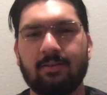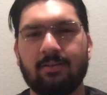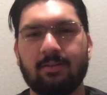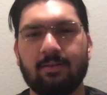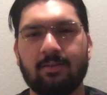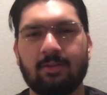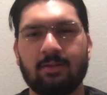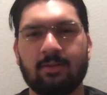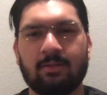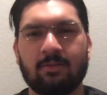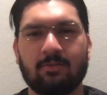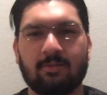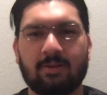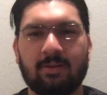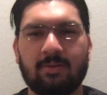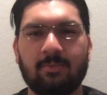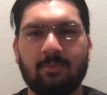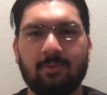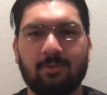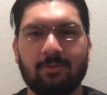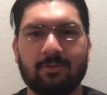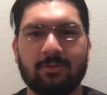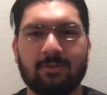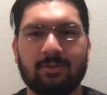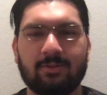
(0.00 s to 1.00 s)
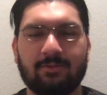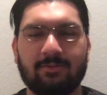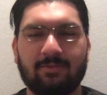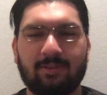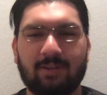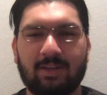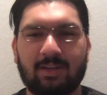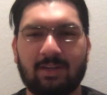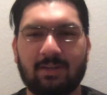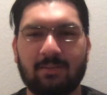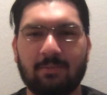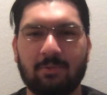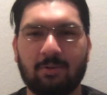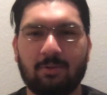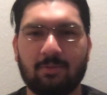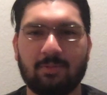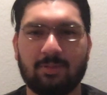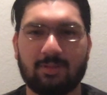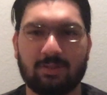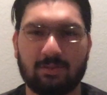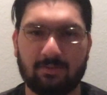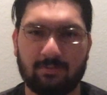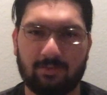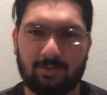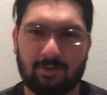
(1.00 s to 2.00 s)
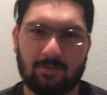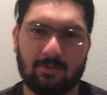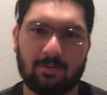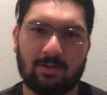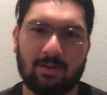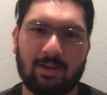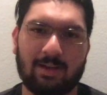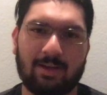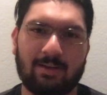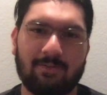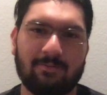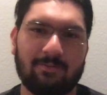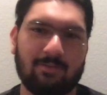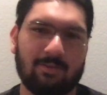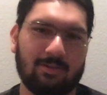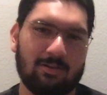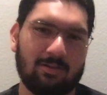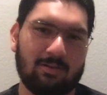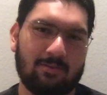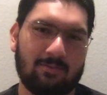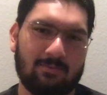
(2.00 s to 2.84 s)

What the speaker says: the three most defining moments of your life are?